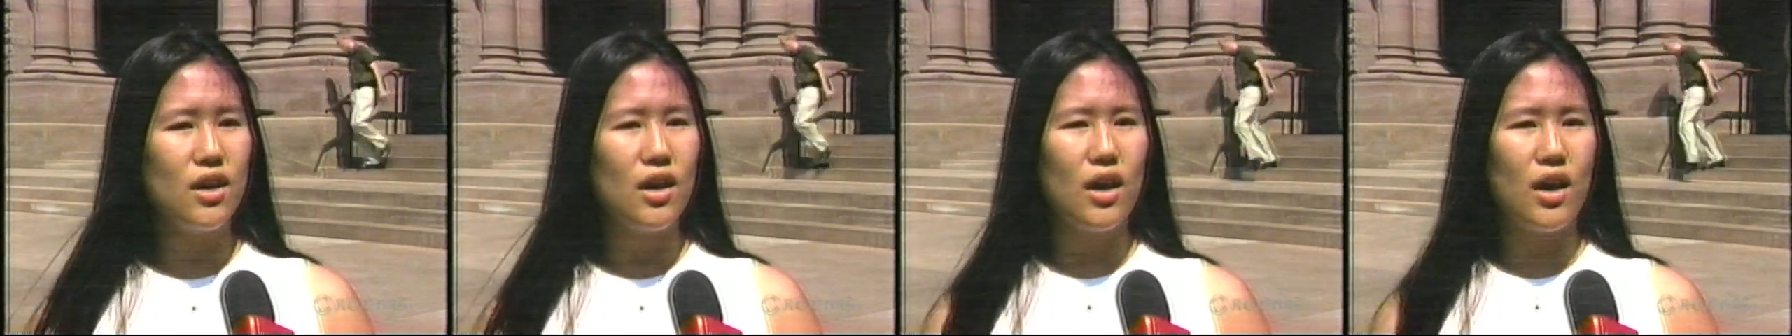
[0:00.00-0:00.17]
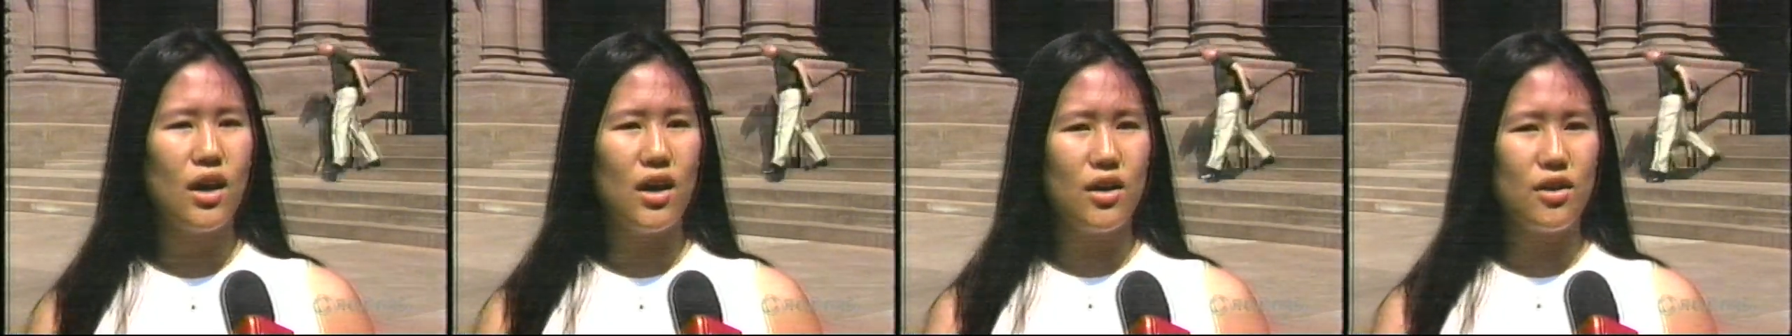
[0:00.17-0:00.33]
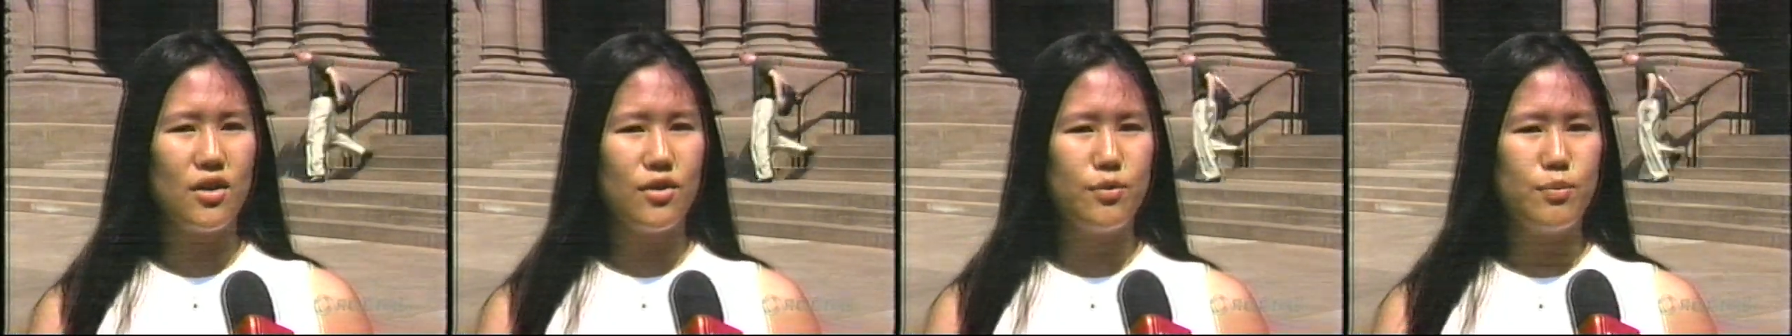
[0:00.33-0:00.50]

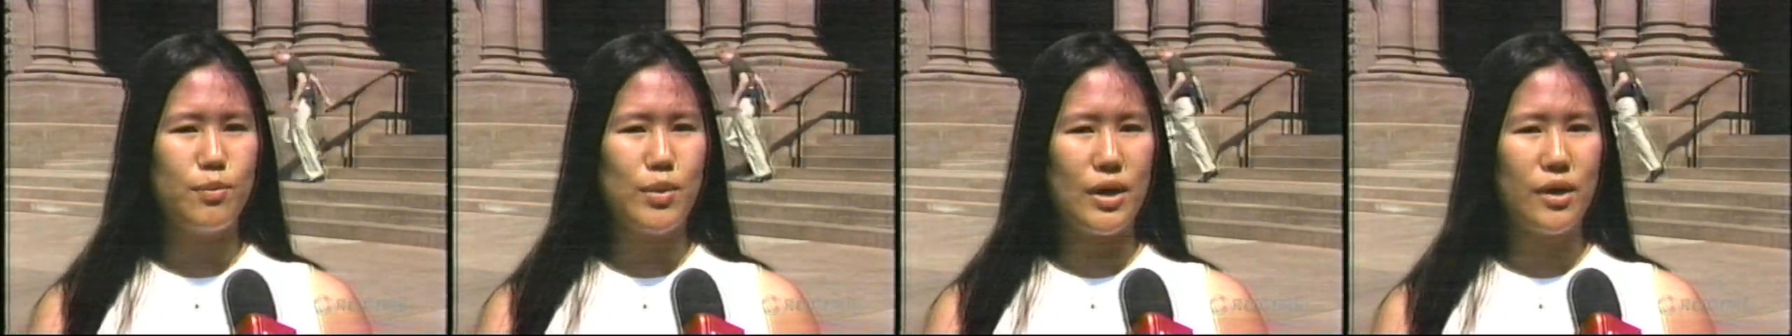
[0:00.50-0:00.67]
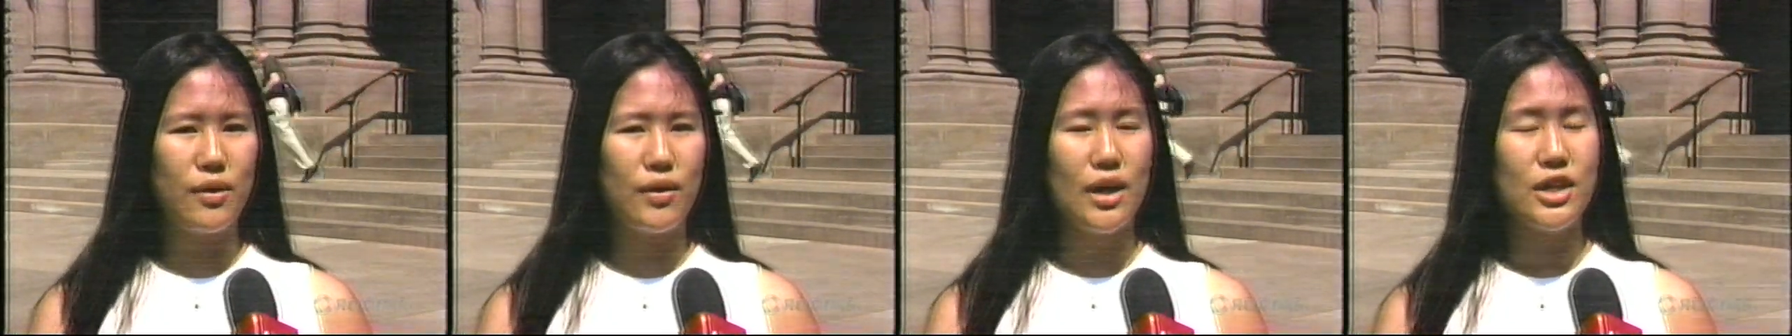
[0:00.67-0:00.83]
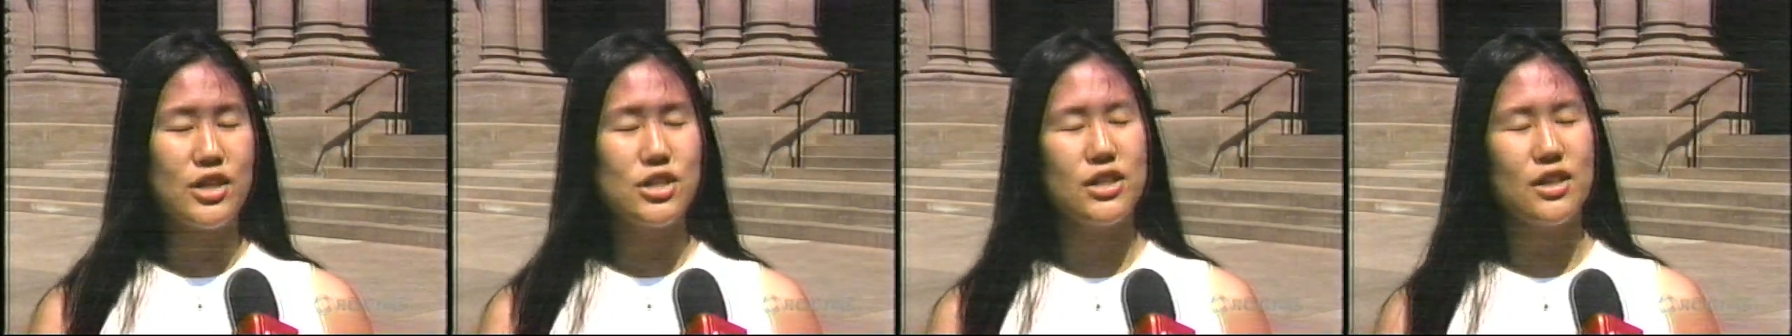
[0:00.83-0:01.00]

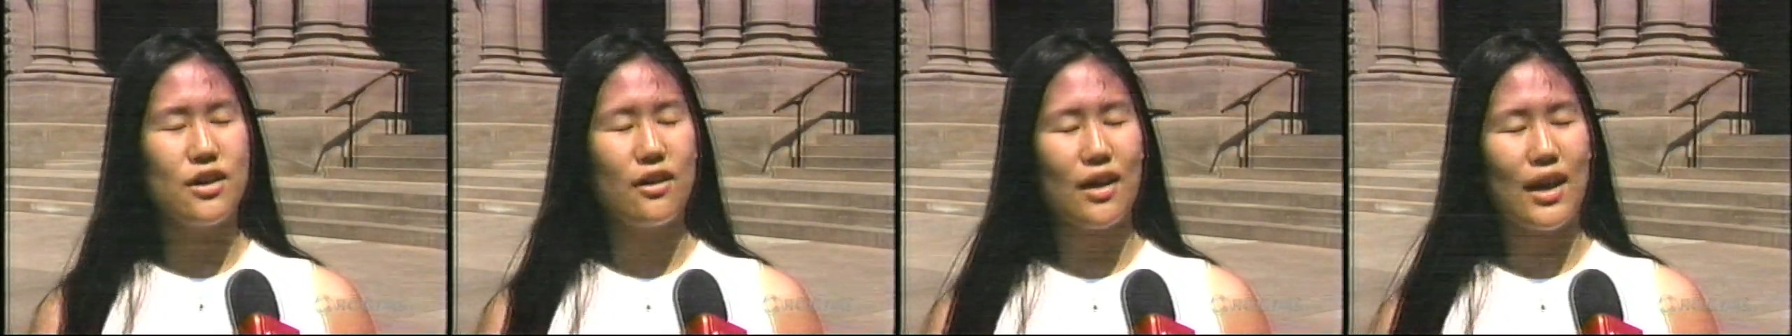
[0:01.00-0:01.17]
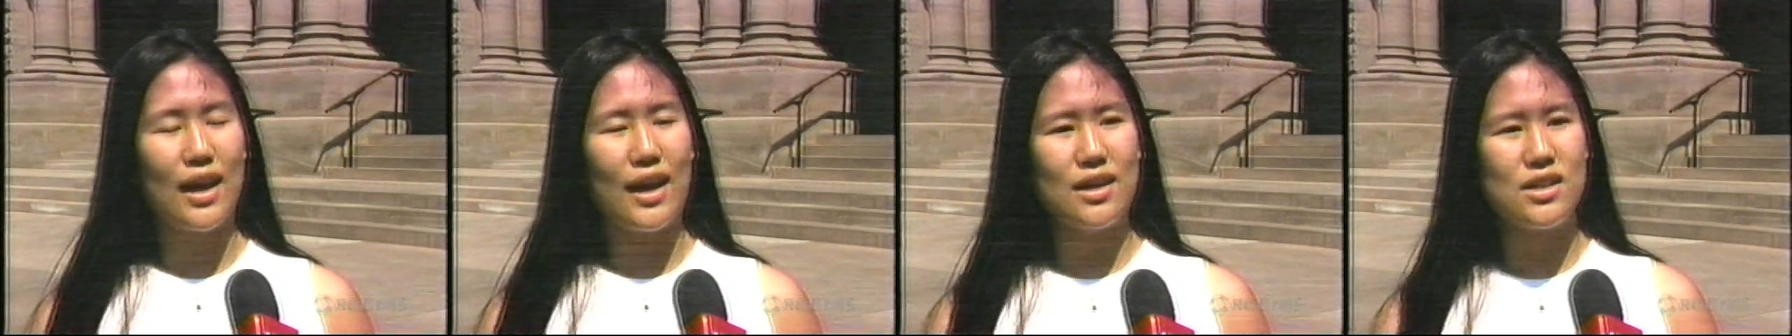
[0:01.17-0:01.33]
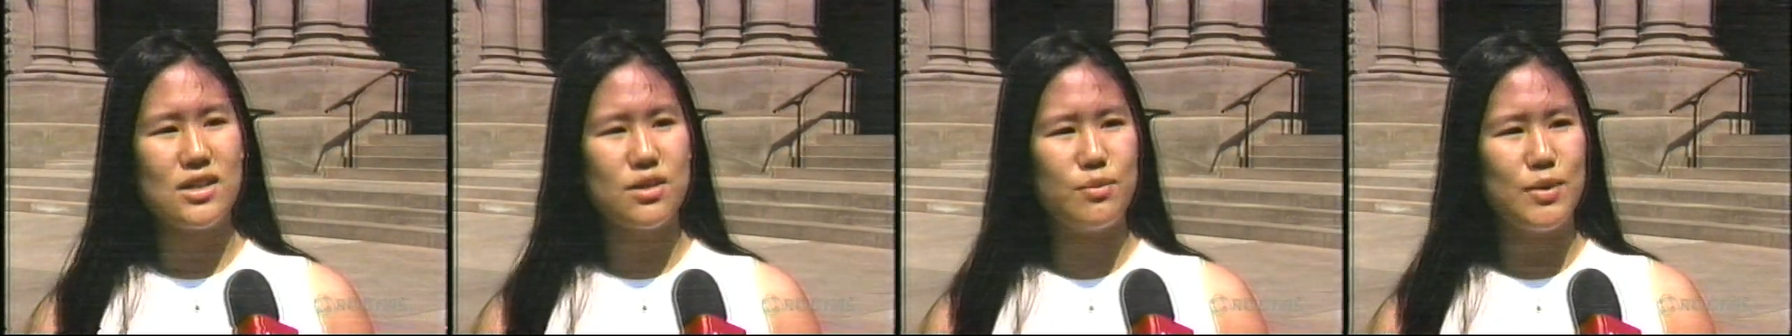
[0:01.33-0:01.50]
about uh, engineering
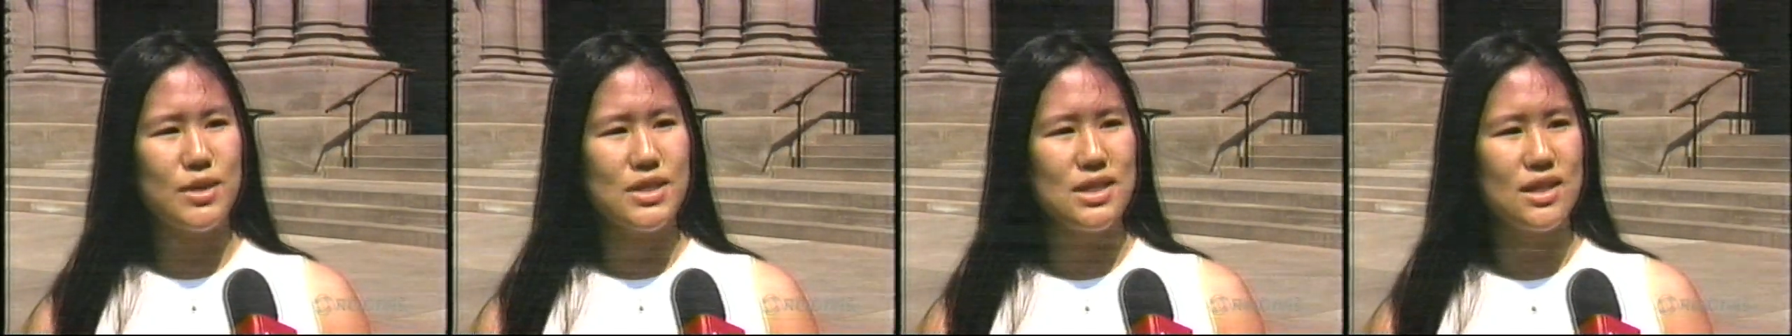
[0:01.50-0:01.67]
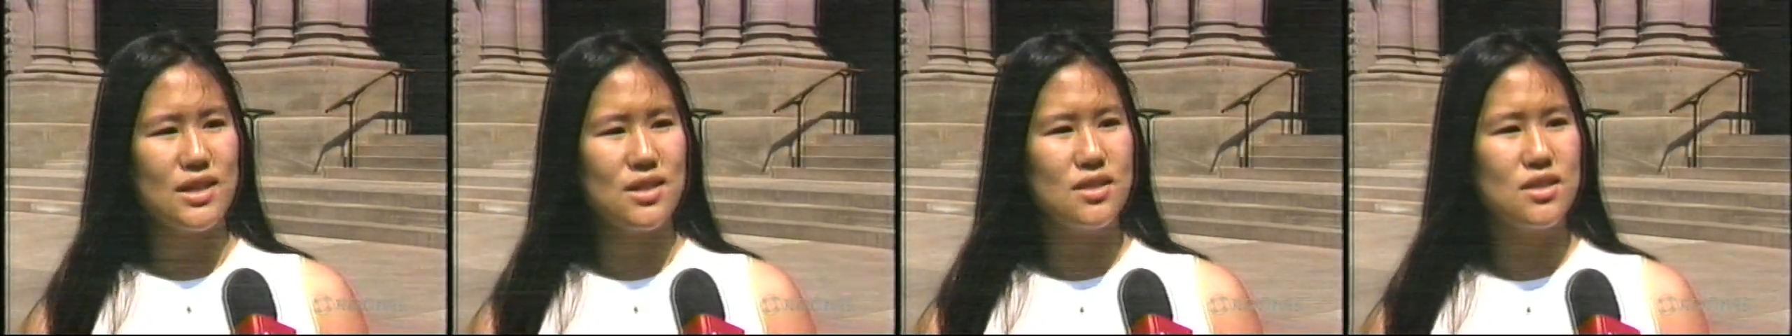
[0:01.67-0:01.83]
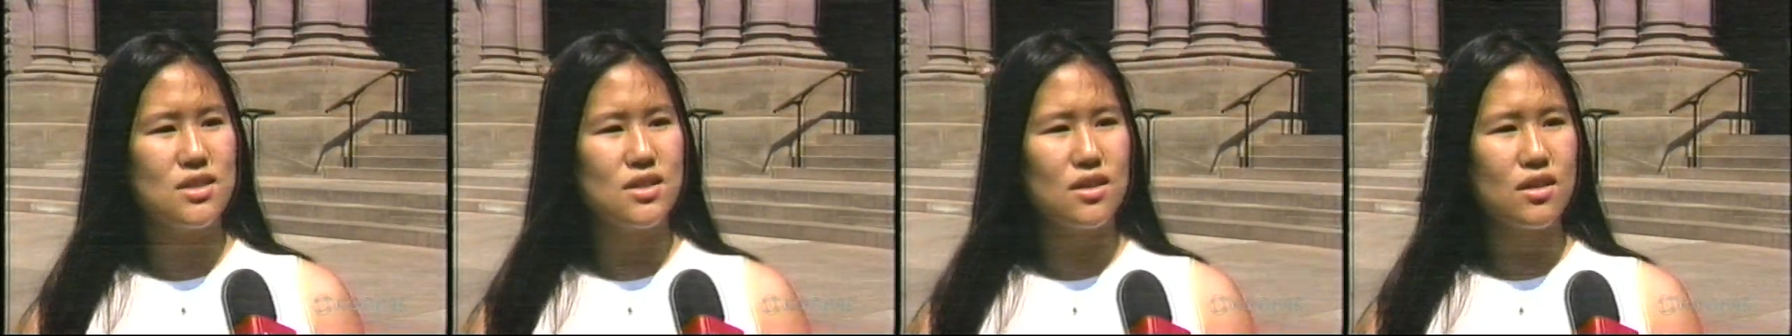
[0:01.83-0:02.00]
and
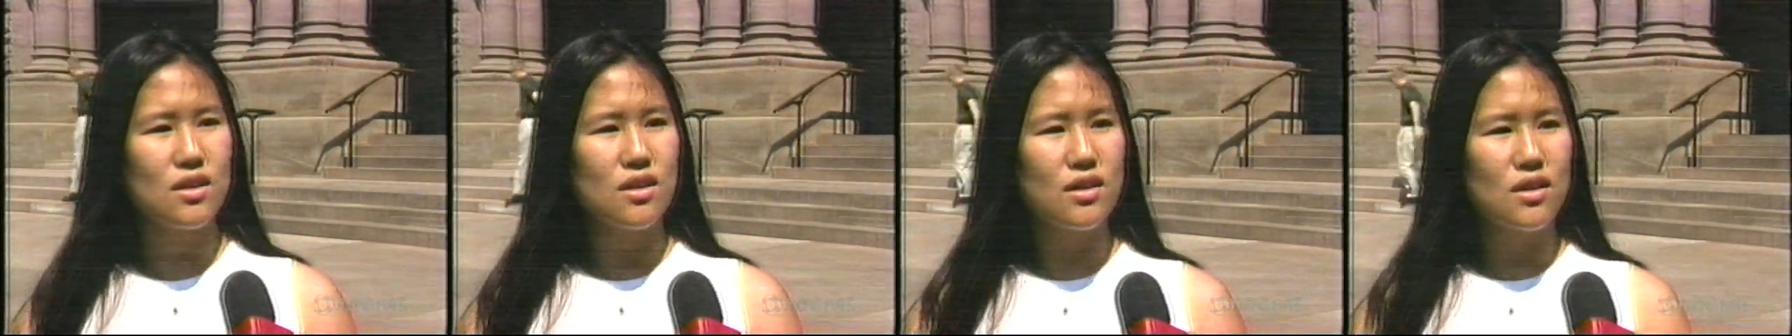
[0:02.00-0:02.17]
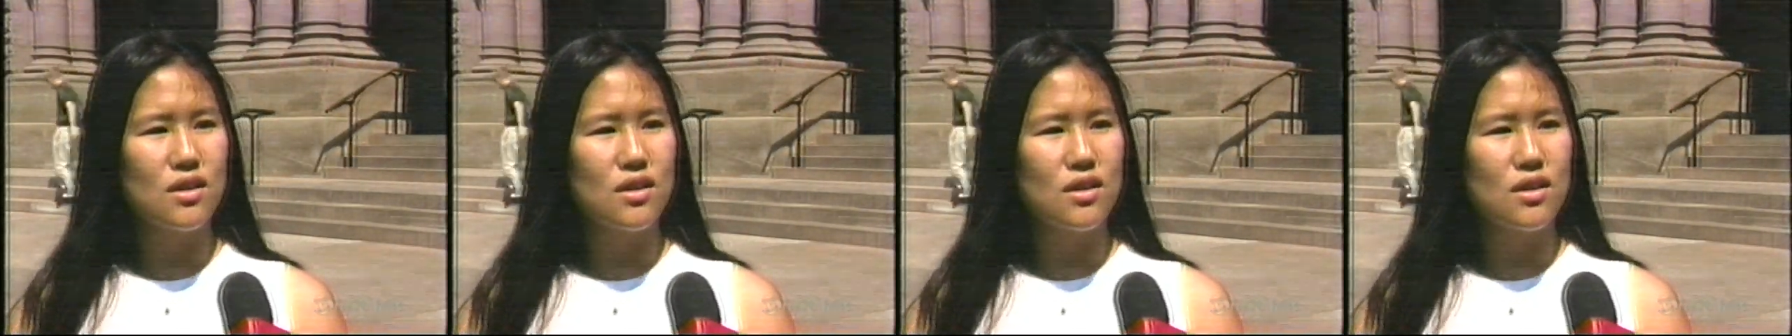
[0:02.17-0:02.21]
business.